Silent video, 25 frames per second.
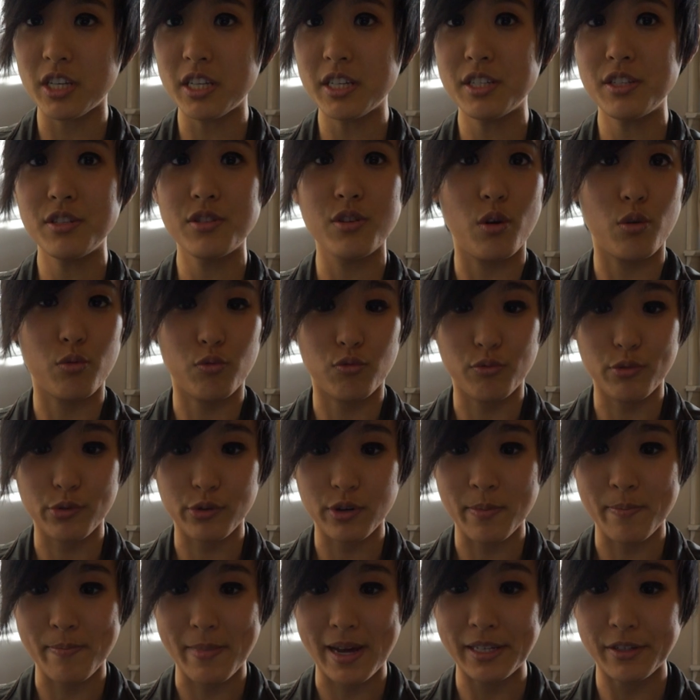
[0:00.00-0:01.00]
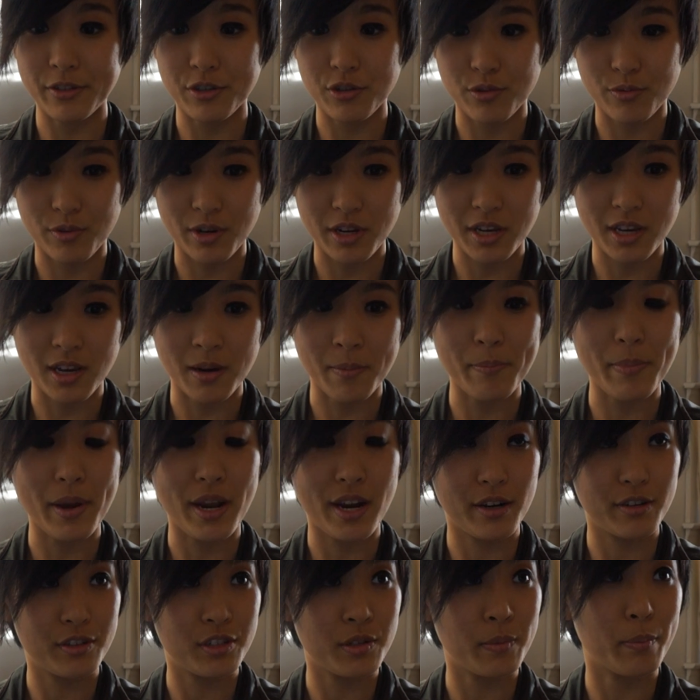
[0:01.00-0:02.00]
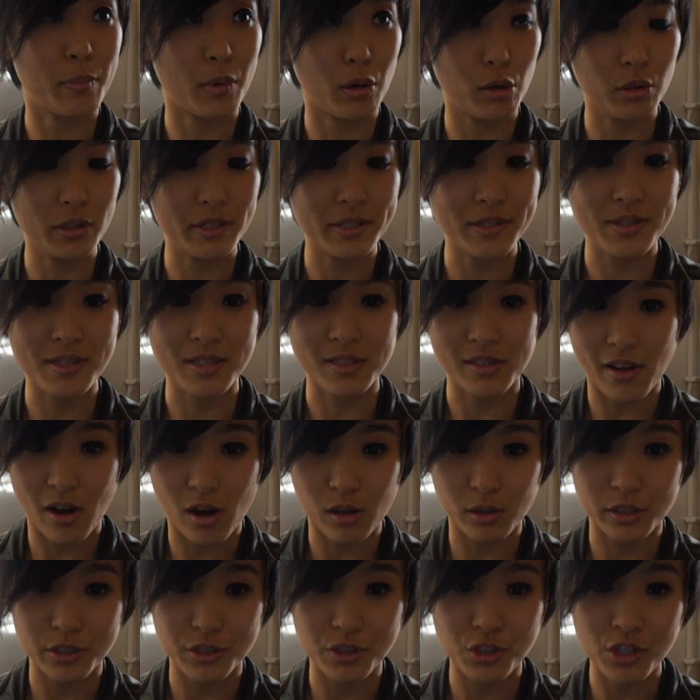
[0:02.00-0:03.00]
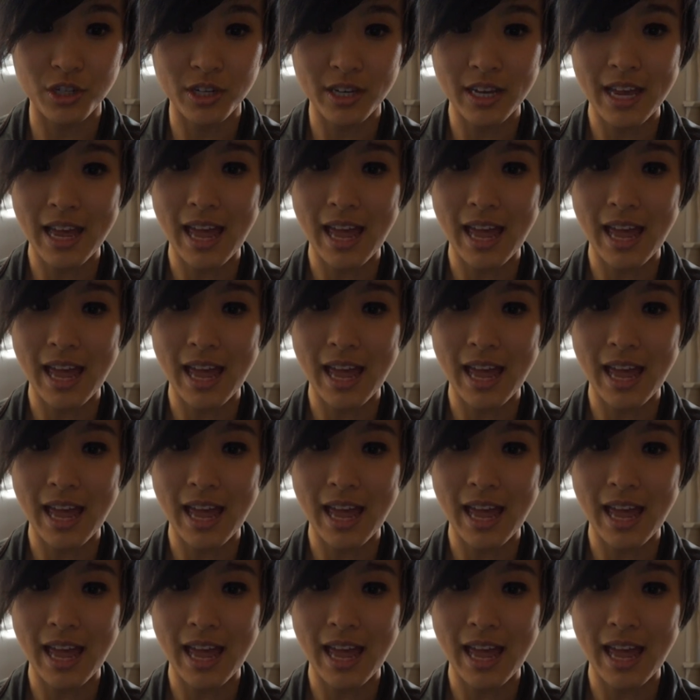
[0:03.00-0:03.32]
is rudimentary compared to Merlin's knowledge.